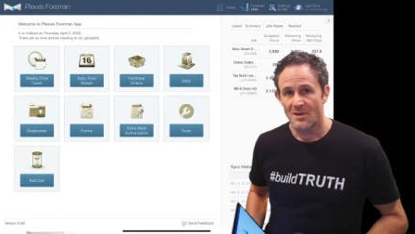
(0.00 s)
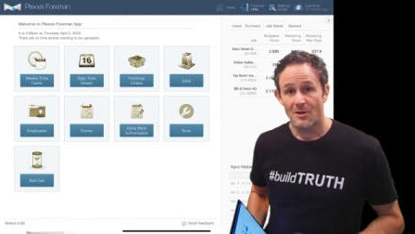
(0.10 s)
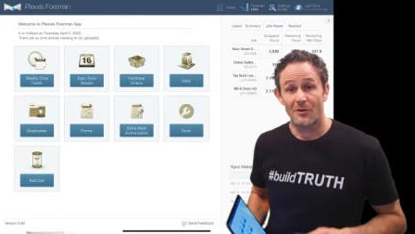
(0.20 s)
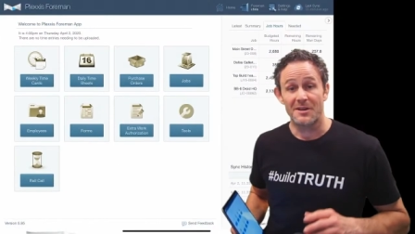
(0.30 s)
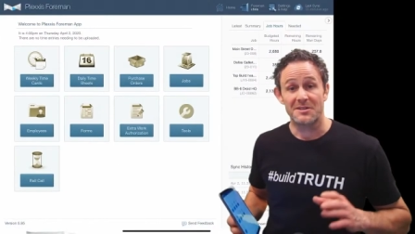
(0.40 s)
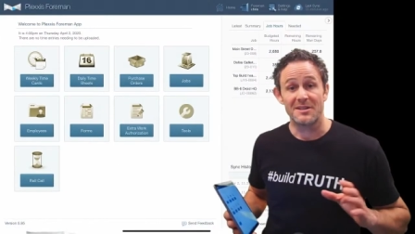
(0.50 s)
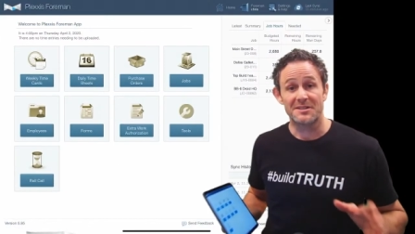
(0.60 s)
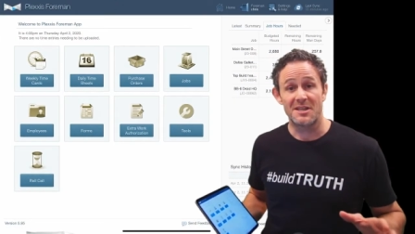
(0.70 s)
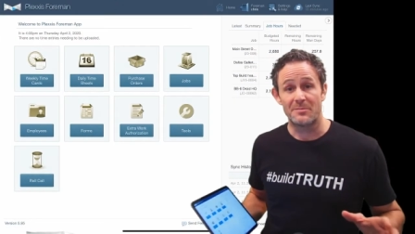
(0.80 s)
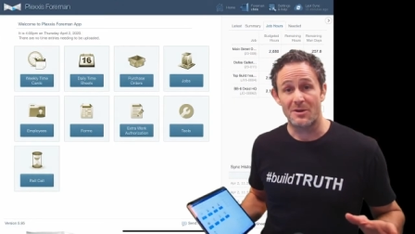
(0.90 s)
Okay, so let's
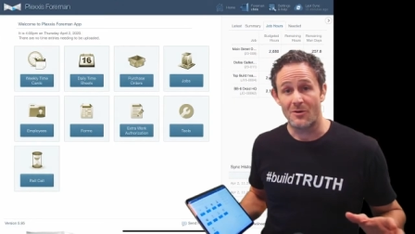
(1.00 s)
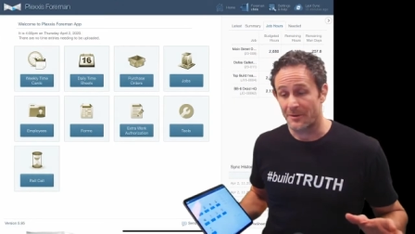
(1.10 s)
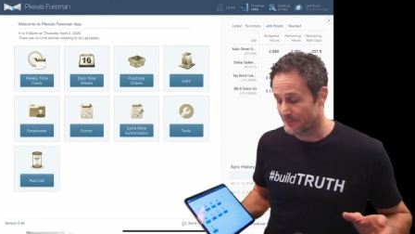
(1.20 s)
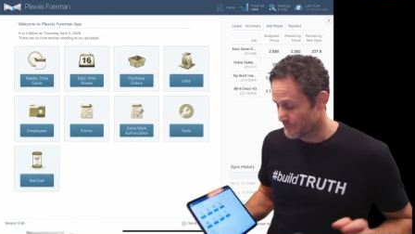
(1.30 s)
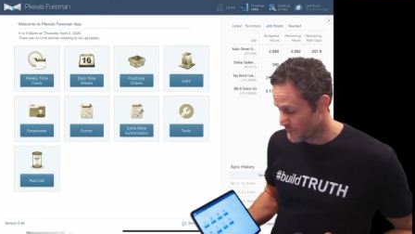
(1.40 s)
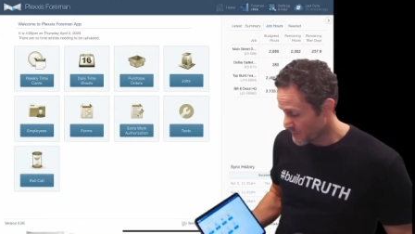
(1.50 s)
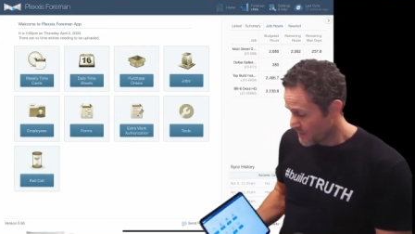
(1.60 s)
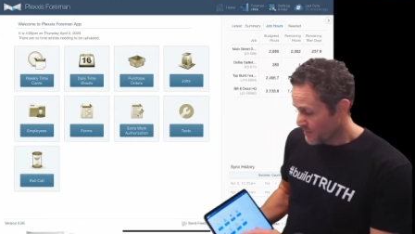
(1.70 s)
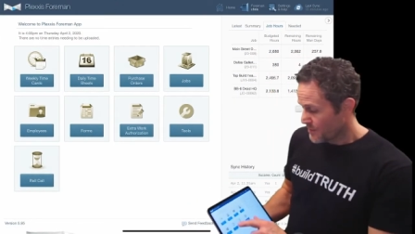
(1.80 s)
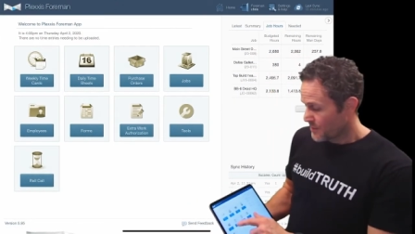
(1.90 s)
keep it going.
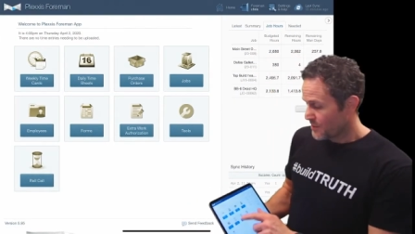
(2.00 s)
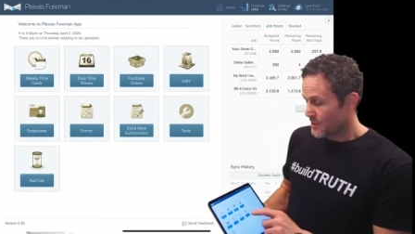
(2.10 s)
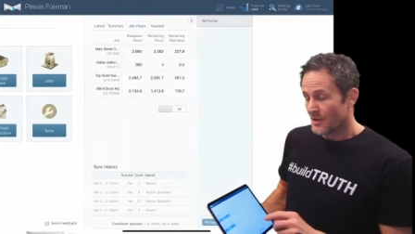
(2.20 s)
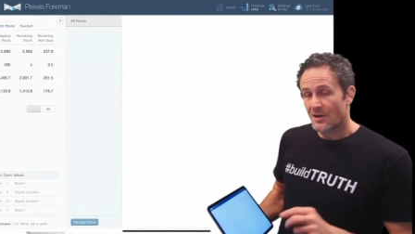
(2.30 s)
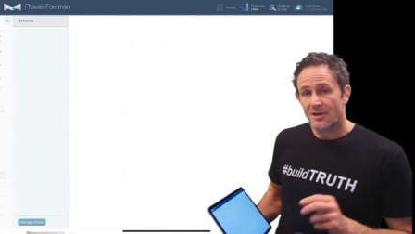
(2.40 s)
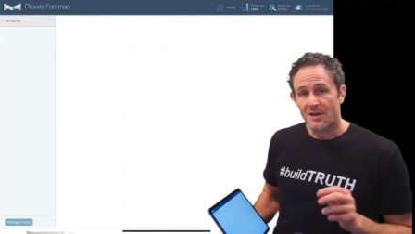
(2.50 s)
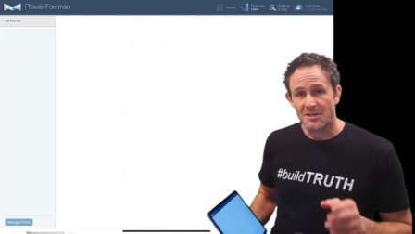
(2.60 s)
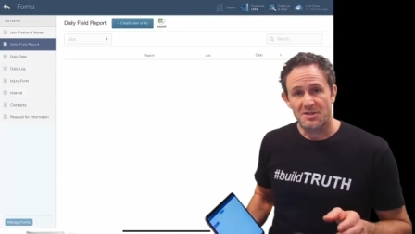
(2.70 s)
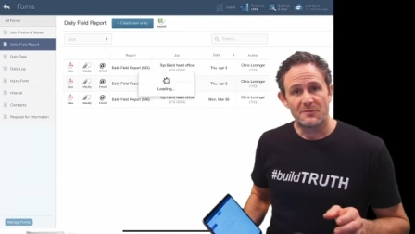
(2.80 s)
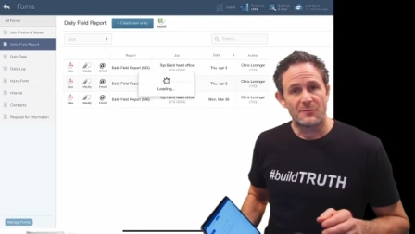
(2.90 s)

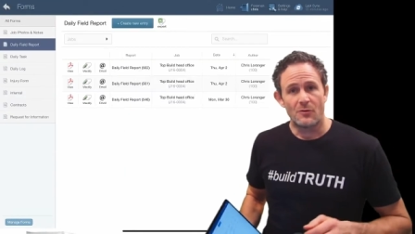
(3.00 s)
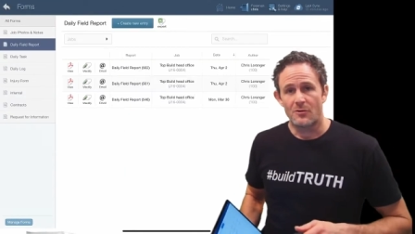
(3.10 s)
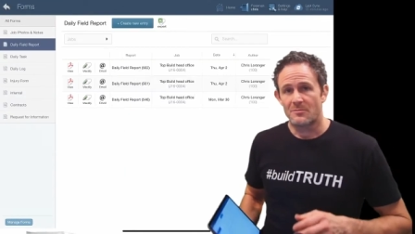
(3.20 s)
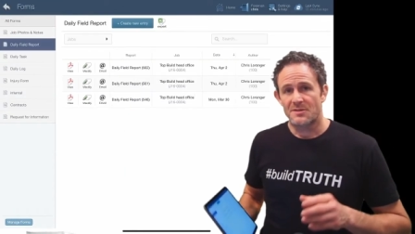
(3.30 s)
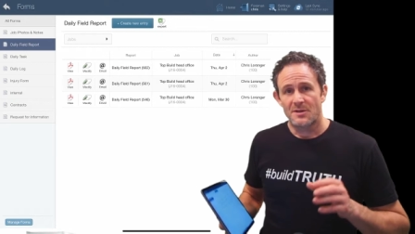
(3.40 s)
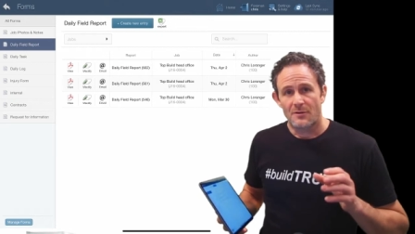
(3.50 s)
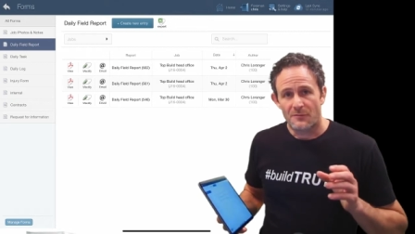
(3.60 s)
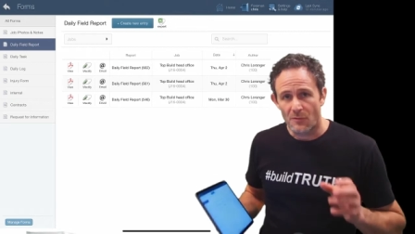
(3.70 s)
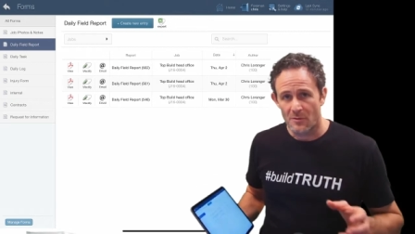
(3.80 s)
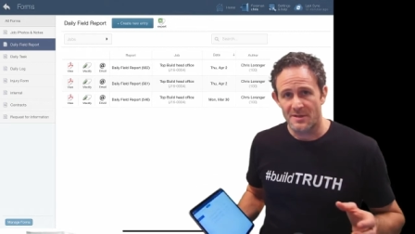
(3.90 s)
Custom forms,
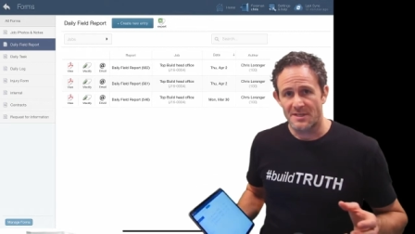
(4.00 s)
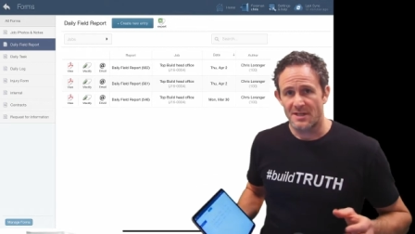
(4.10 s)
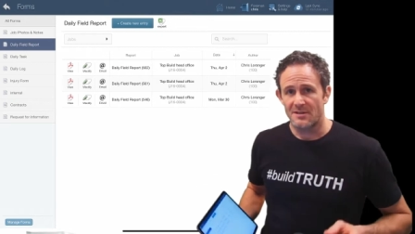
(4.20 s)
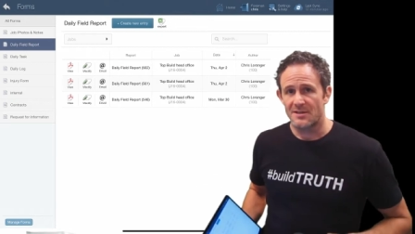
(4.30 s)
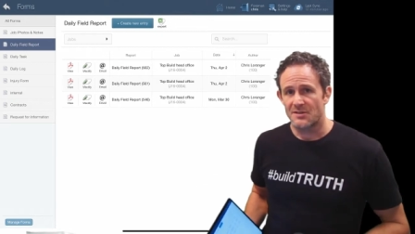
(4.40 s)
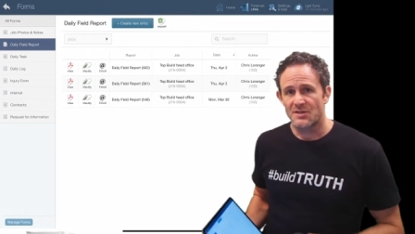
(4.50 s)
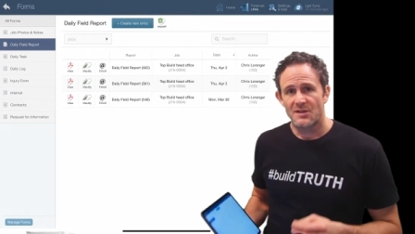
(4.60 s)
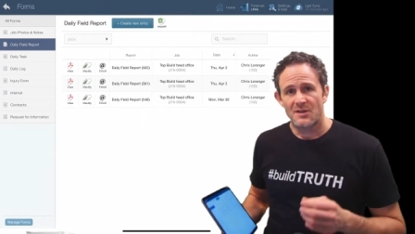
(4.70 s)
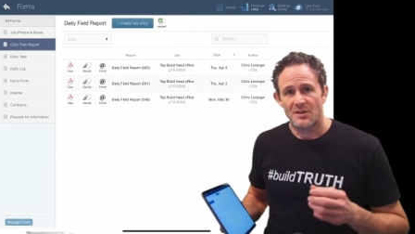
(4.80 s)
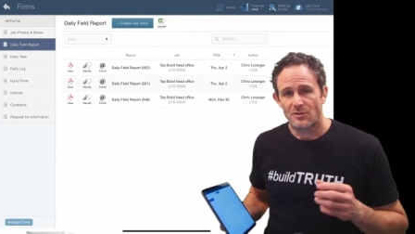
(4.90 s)
foreman dailies,
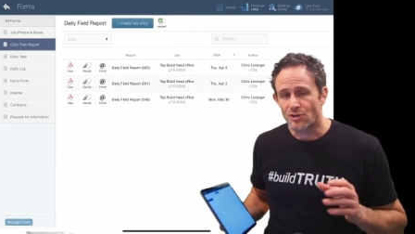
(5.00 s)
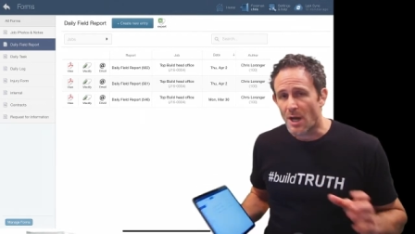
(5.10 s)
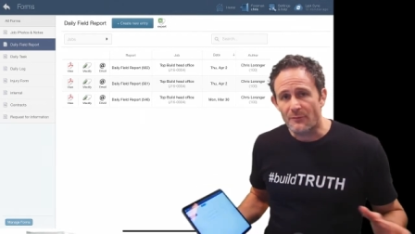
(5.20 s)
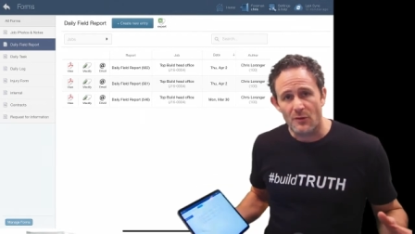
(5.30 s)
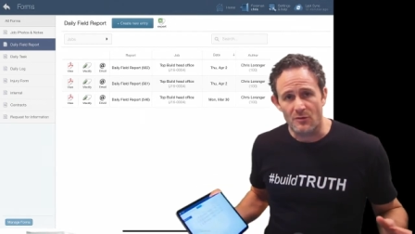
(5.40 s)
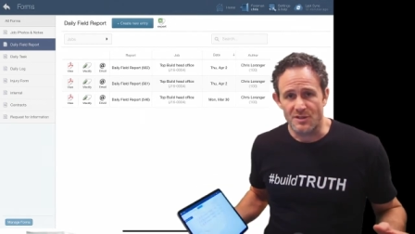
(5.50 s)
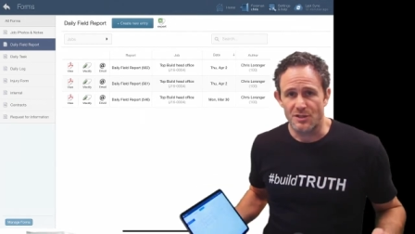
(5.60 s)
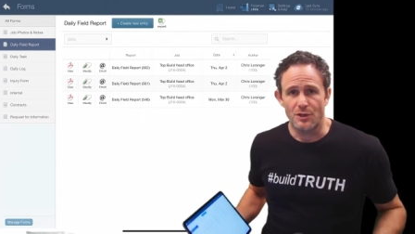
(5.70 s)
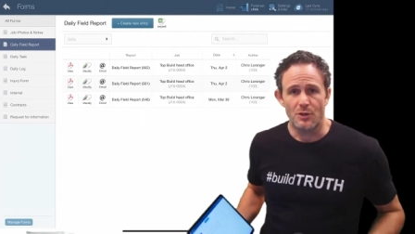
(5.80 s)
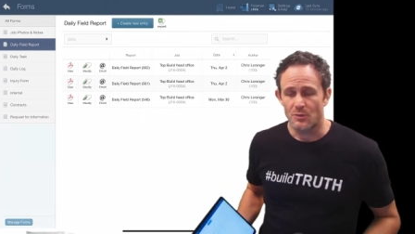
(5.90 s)
job photos and
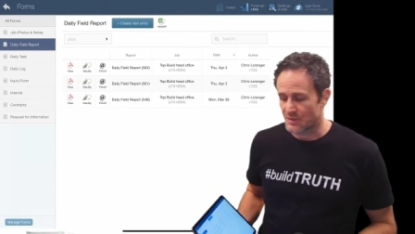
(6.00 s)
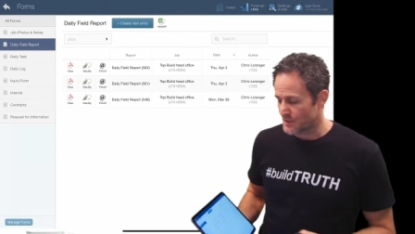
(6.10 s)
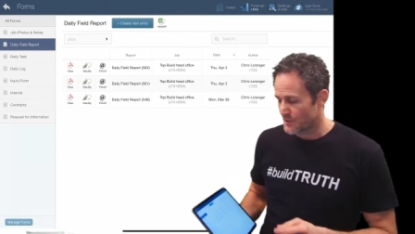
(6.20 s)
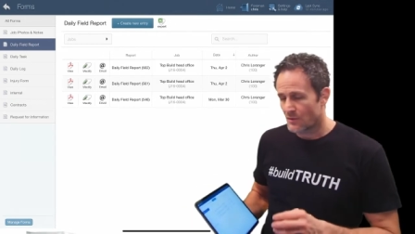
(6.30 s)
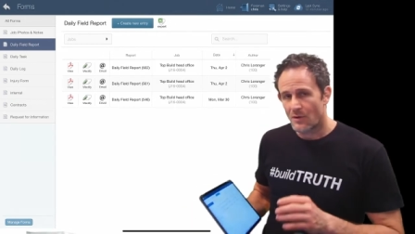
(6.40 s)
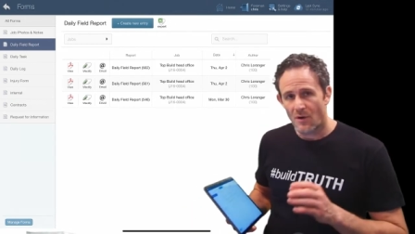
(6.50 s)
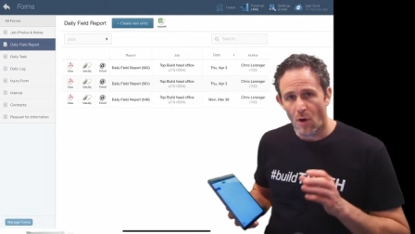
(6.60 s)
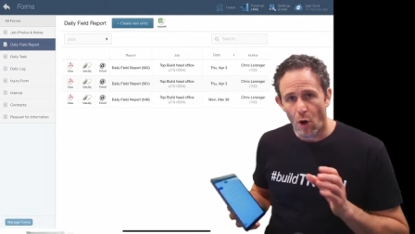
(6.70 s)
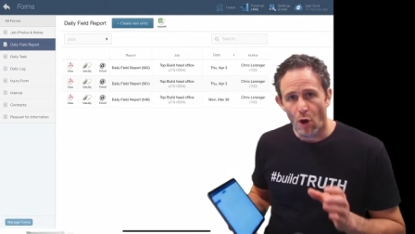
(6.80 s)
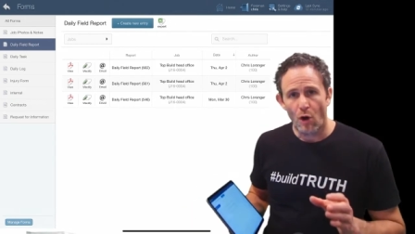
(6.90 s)
notes,
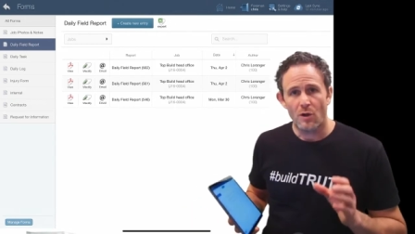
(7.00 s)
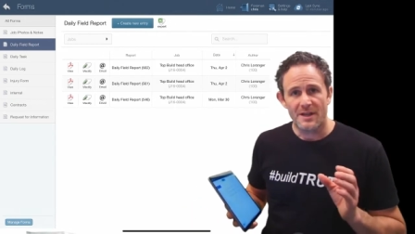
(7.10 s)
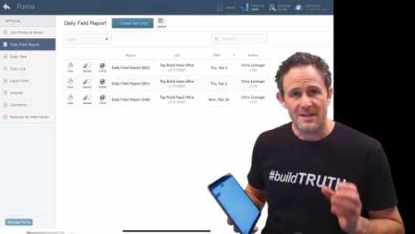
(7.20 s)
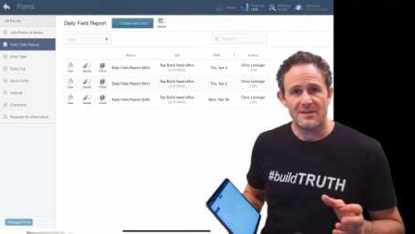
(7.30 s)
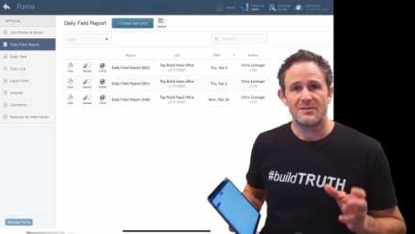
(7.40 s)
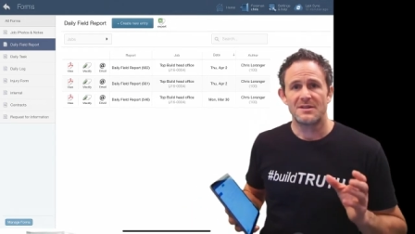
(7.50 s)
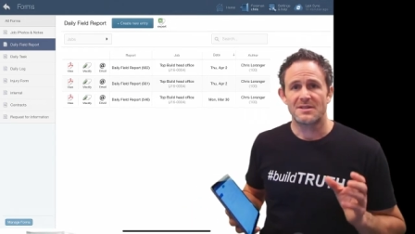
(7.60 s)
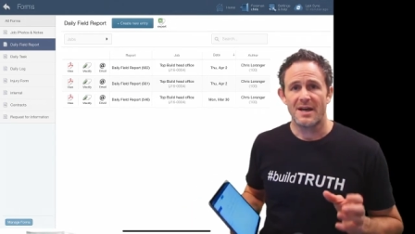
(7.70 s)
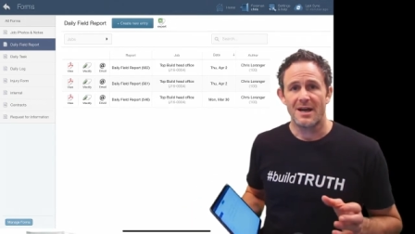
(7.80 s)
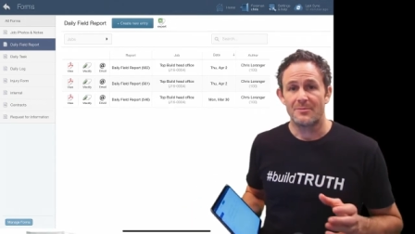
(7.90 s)
all in this app.